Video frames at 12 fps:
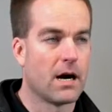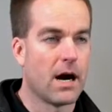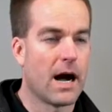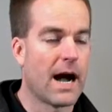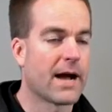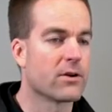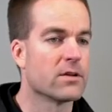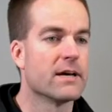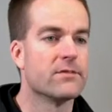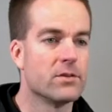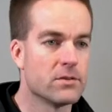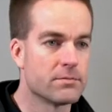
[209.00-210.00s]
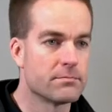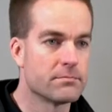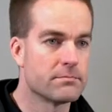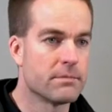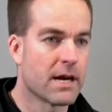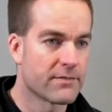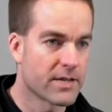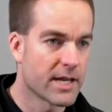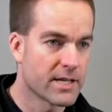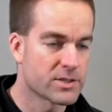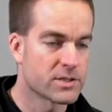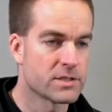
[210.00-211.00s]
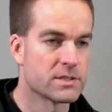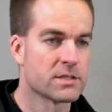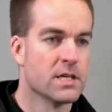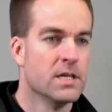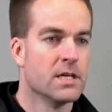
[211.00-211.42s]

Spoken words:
higher level modifications,